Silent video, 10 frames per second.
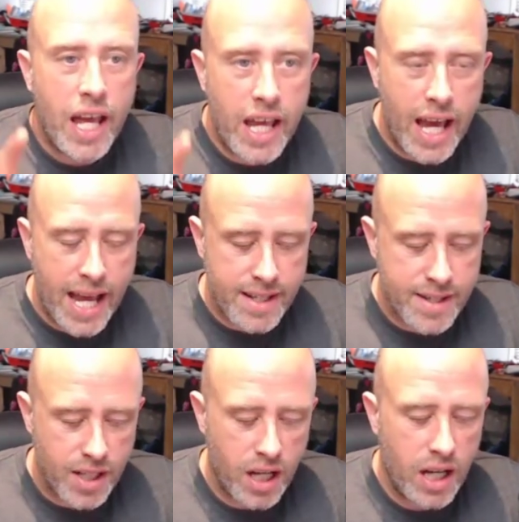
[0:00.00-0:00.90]
hit
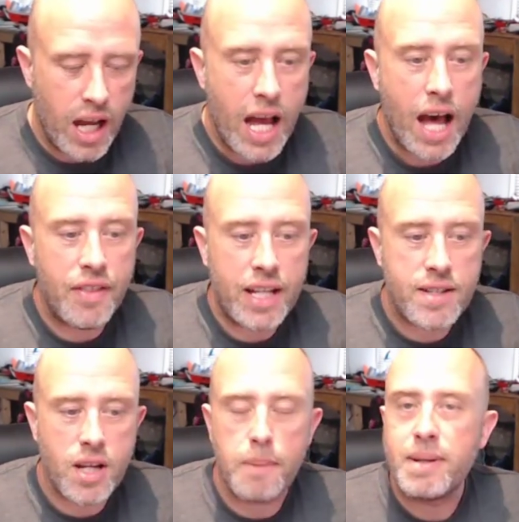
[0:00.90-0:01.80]
enter, and
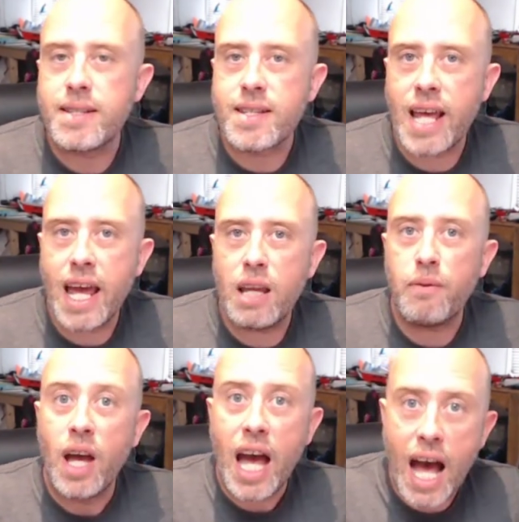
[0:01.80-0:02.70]
then type in
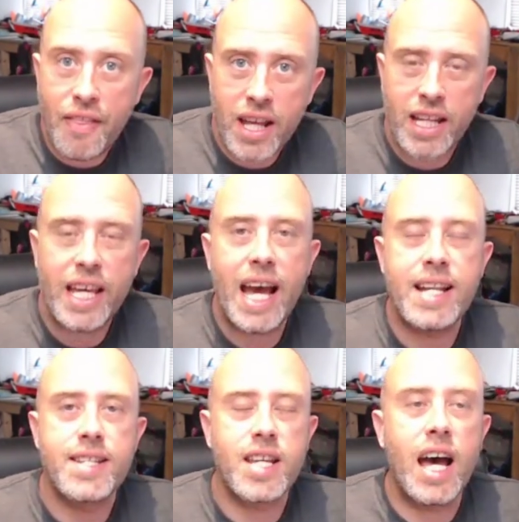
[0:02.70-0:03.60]
save, and then hit
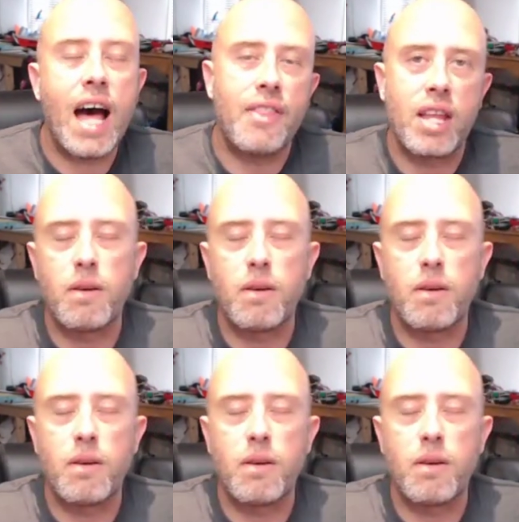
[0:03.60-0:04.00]
enter, and